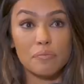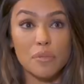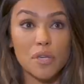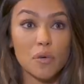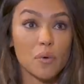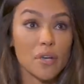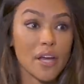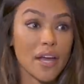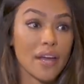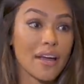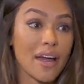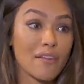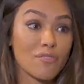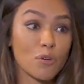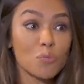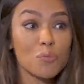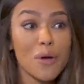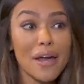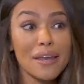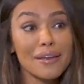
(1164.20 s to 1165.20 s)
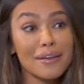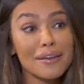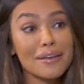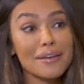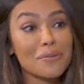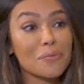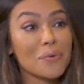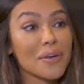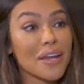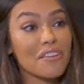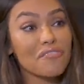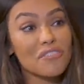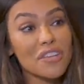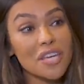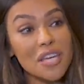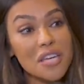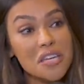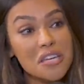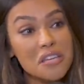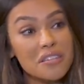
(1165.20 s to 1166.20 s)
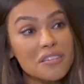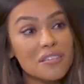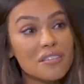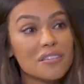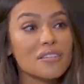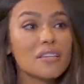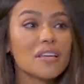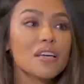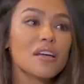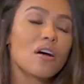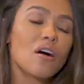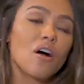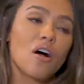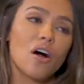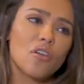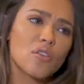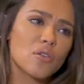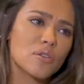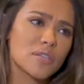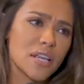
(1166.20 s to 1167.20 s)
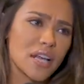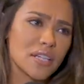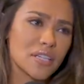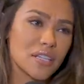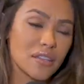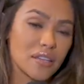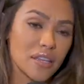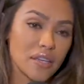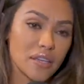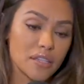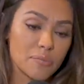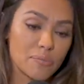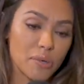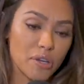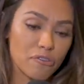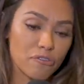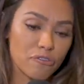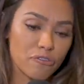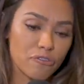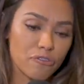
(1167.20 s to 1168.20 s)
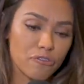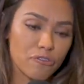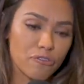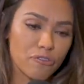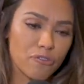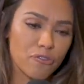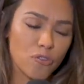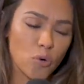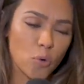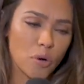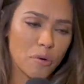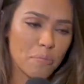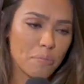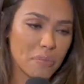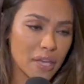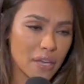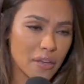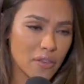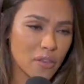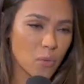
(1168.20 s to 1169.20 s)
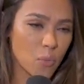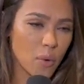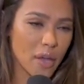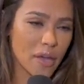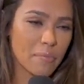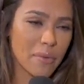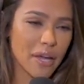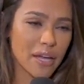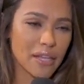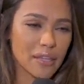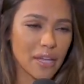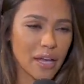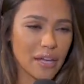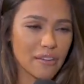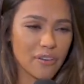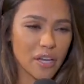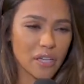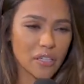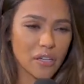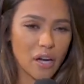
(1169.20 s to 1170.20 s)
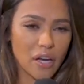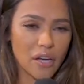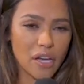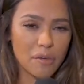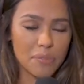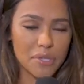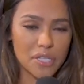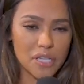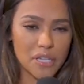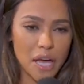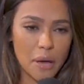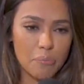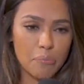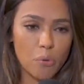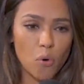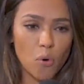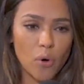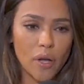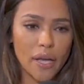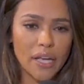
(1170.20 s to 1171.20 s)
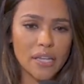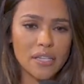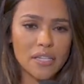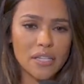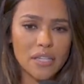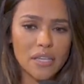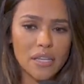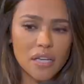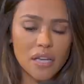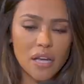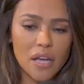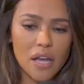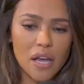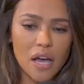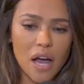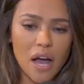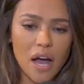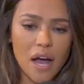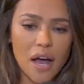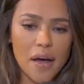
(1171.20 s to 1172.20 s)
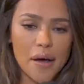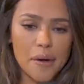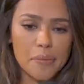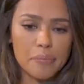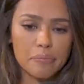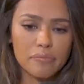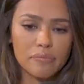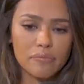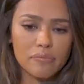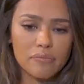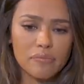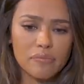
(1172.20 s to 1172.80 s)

me when I have a wedding and when I have kids and all those kinds of things. But for me and the way my life had gone up until that point, um,